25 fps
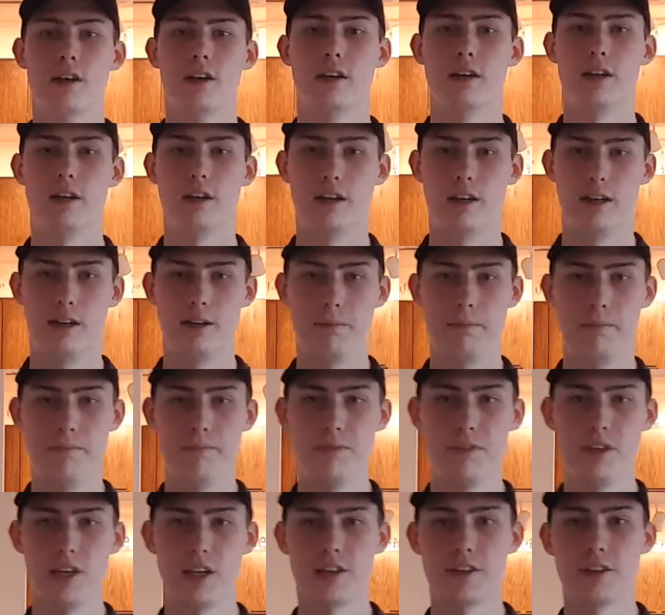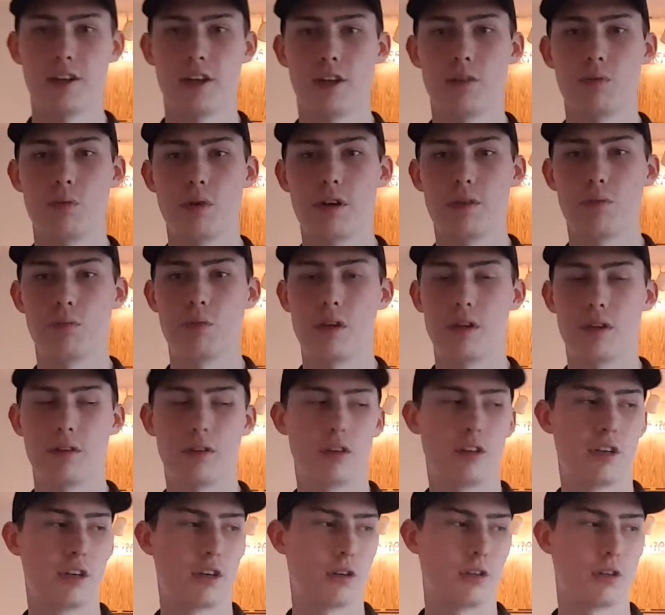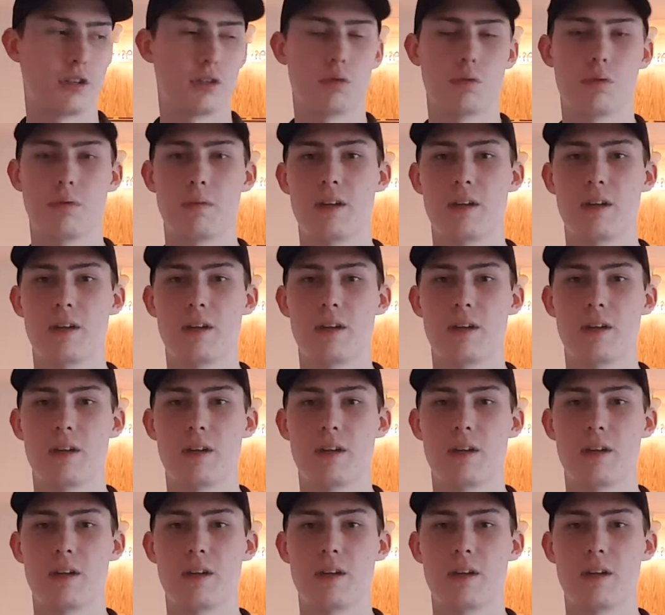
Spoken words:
and then there would